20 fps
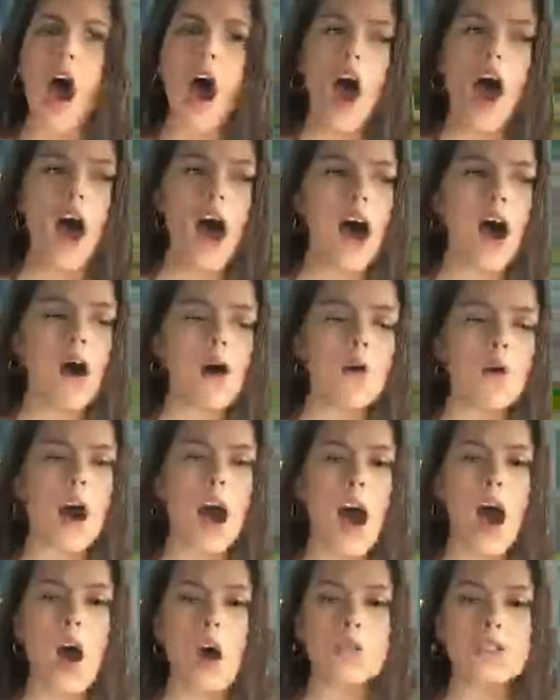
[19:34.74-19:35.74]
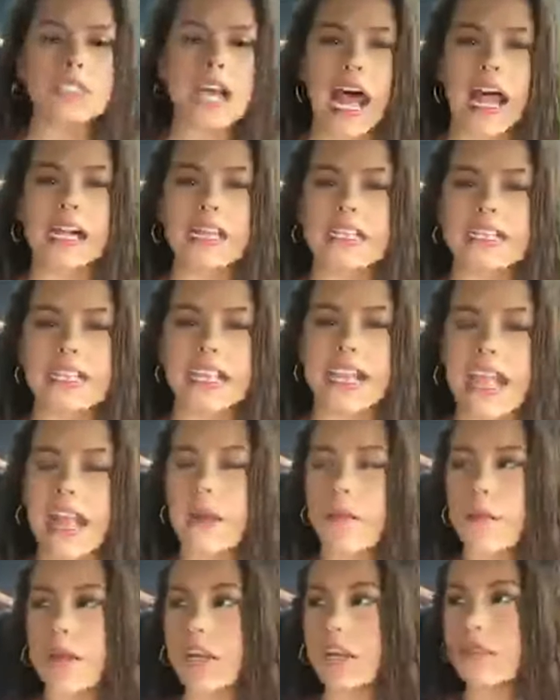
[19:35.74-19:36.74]
Oh, Titus and
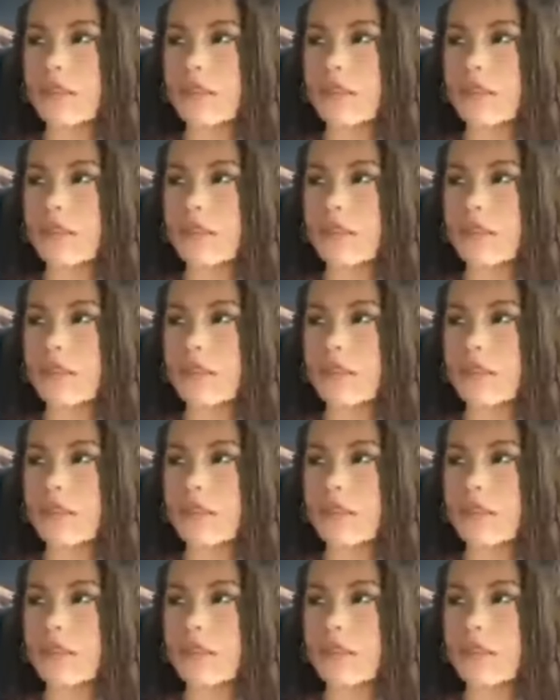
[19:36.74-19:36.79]
Cameron.